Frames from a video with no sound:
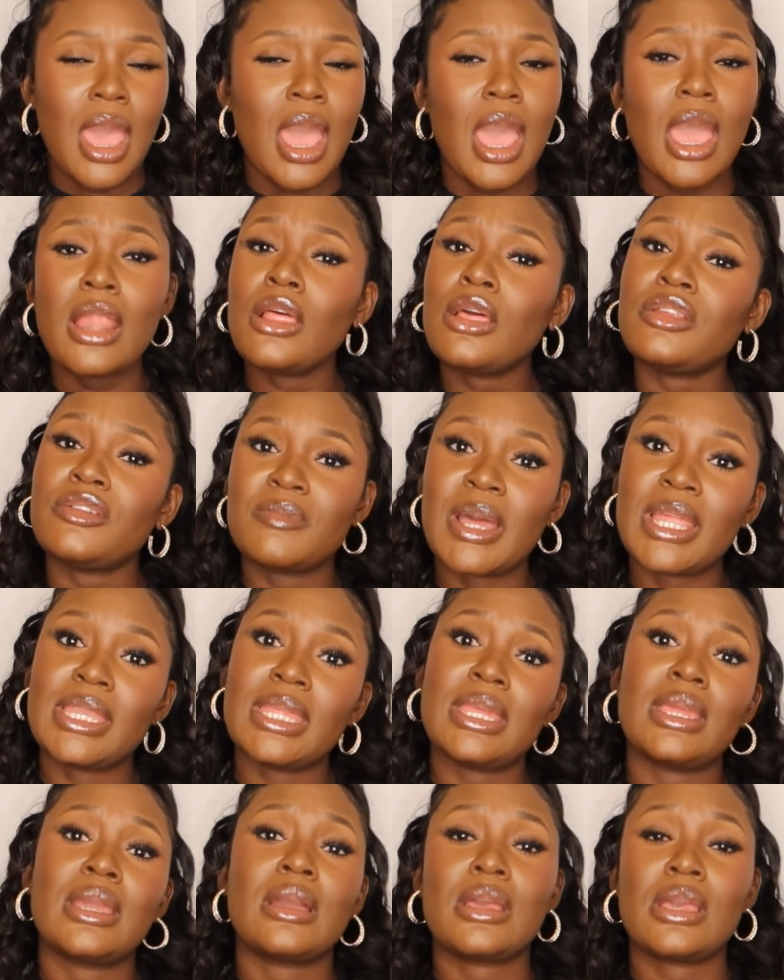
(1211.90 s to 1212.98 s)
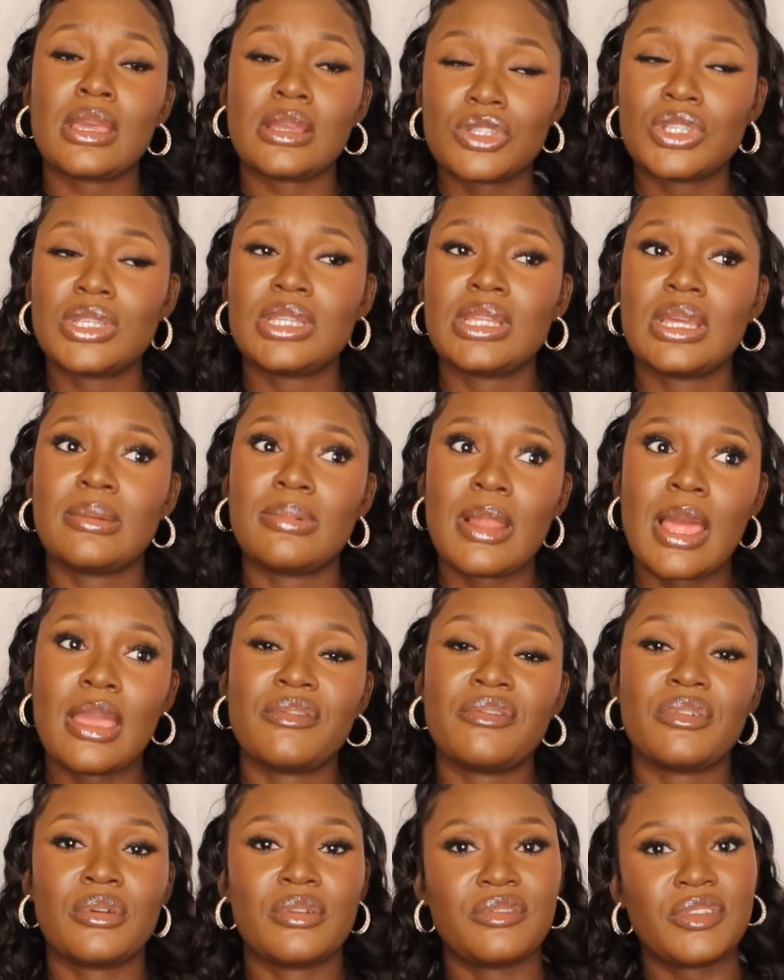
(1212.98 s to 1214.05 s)
a lot of money actually applying
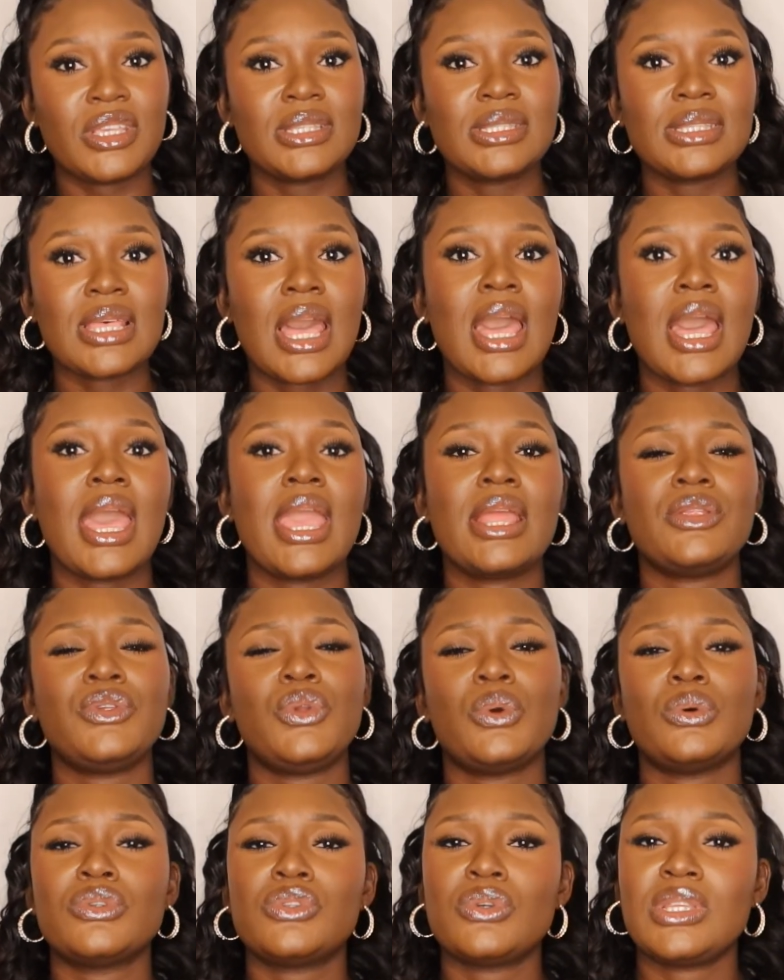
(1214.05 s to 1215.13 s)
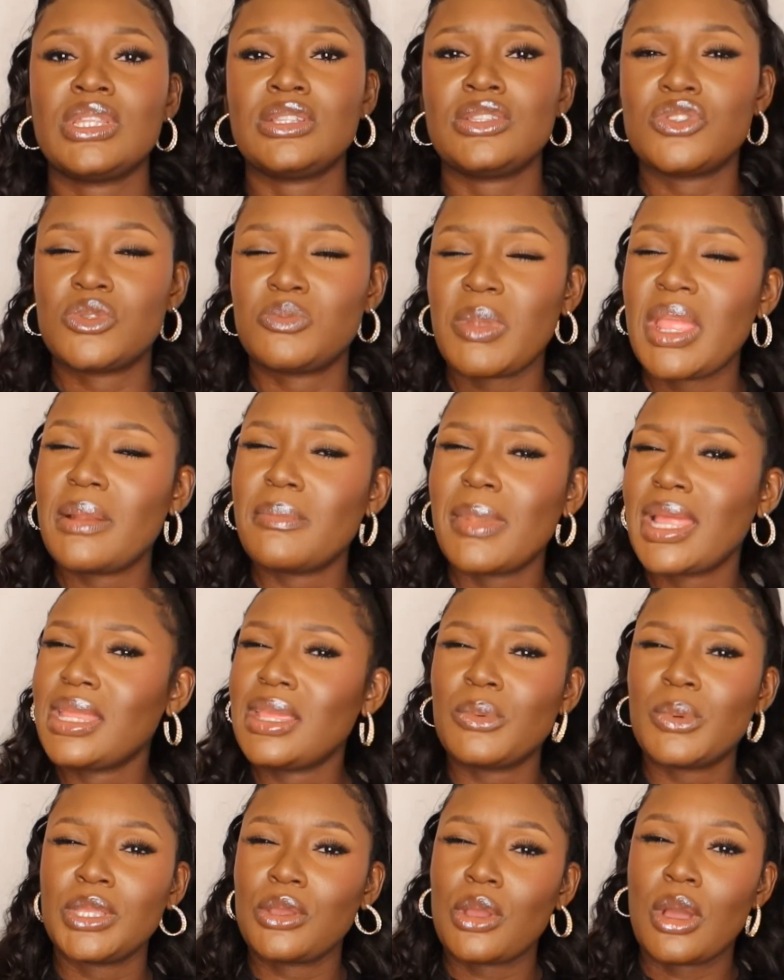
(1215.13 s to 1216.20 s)
for a visa, and you also need to spend money
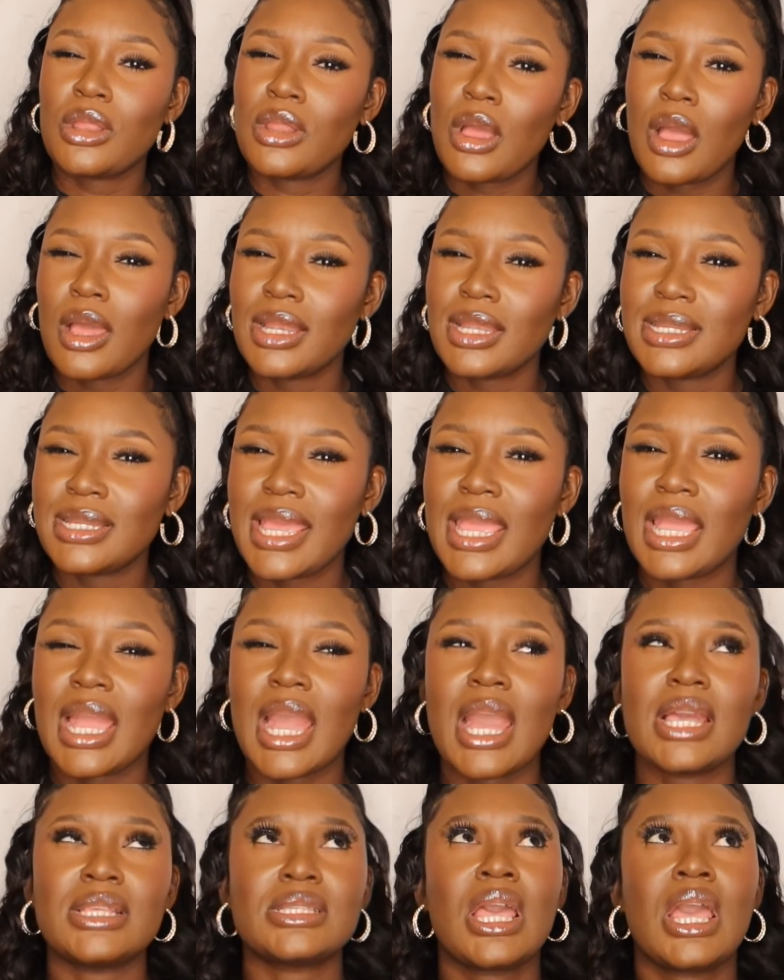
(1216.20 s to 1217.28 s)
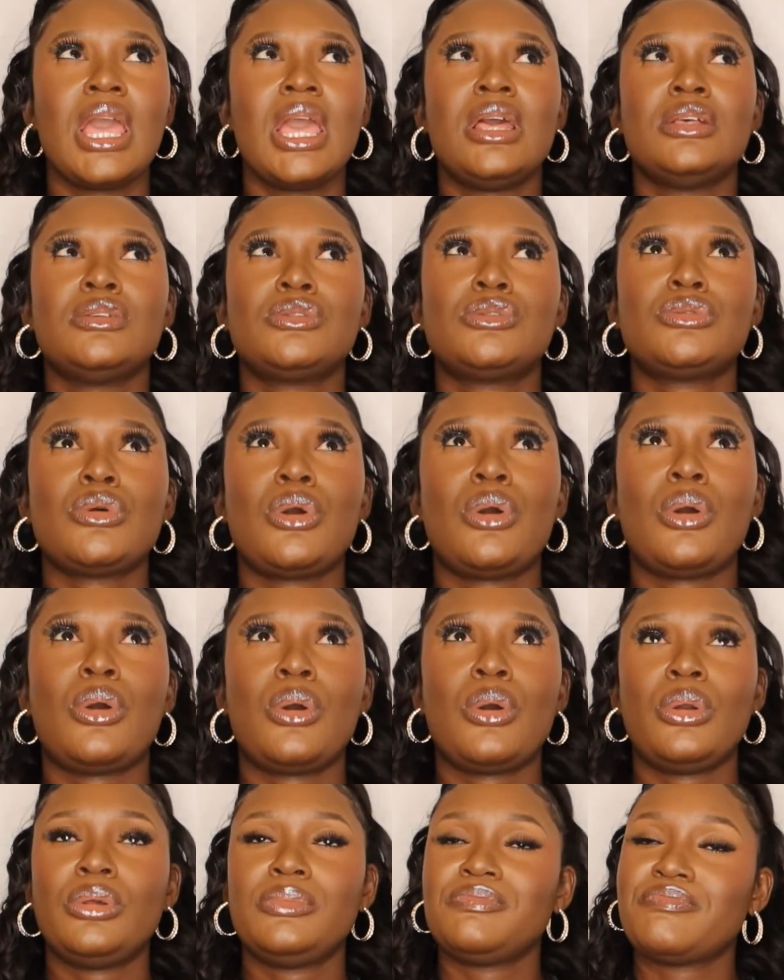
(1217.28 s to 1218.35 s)
when you're on holiday, guys.
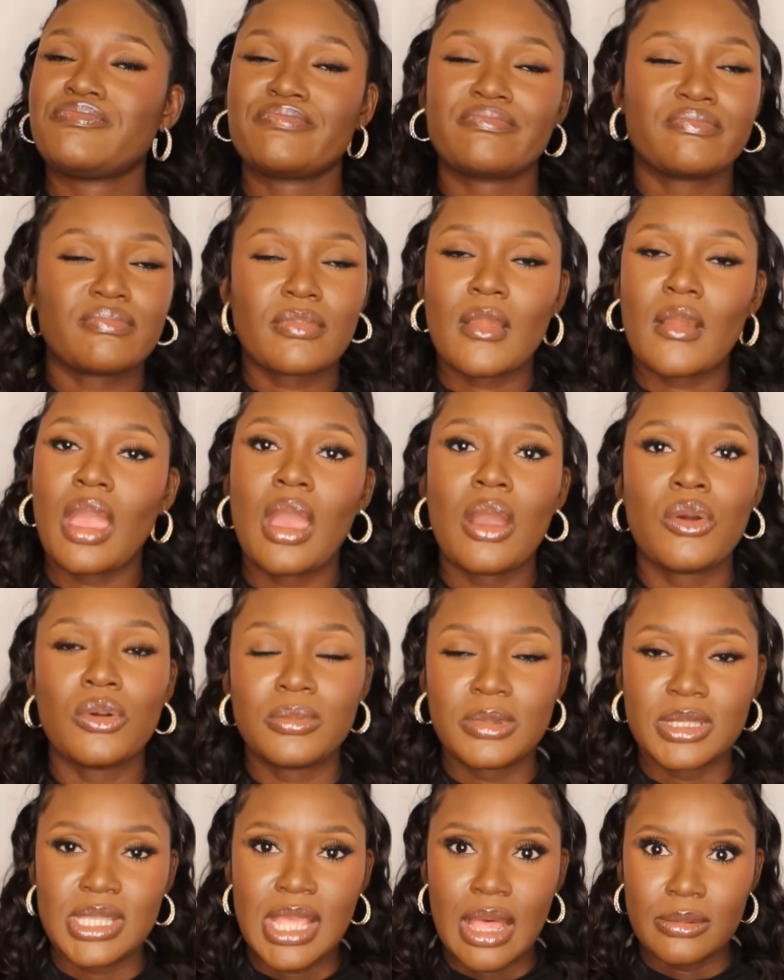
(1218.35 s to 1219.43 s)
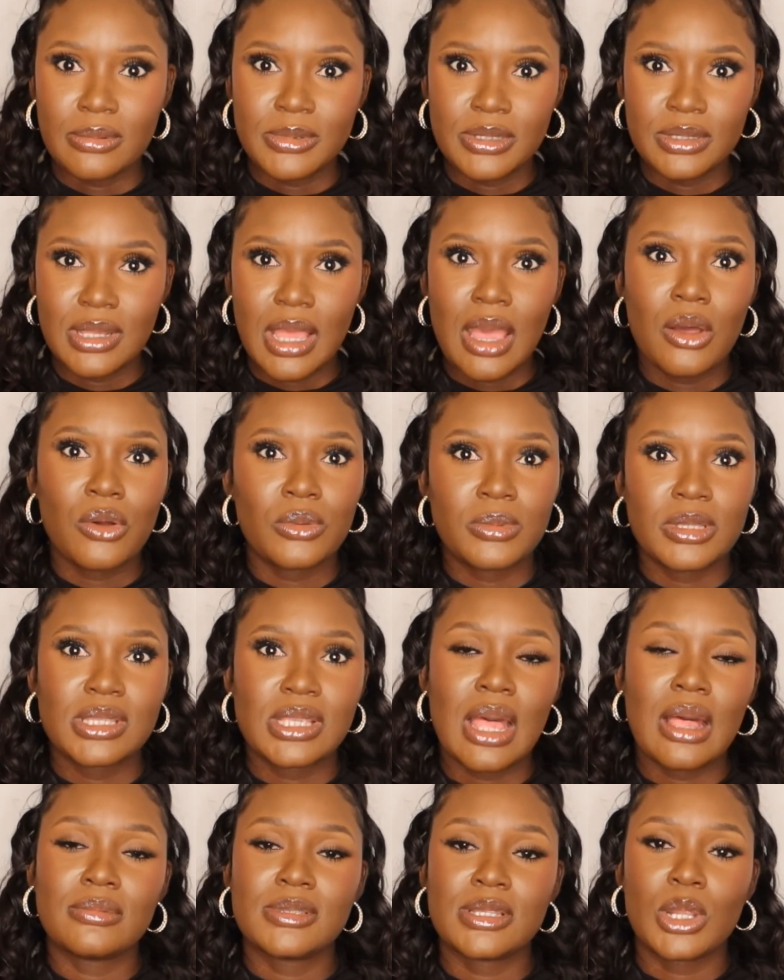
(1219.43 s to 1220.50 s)
So I hope this helps. I hope this
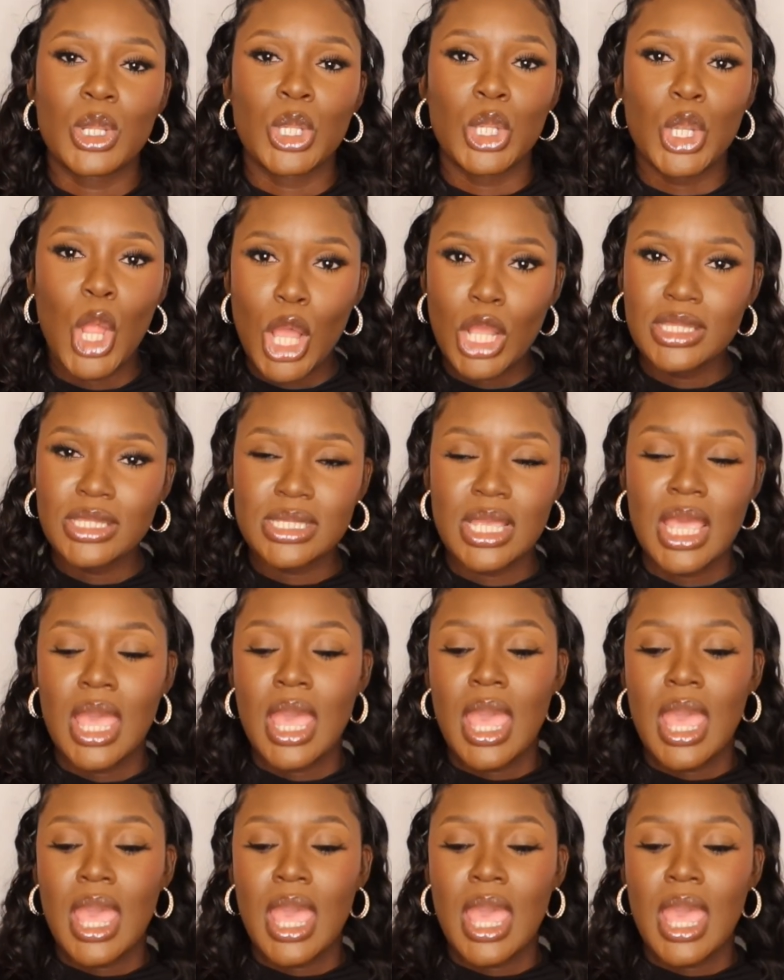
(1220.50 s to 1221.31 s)
helps a lot.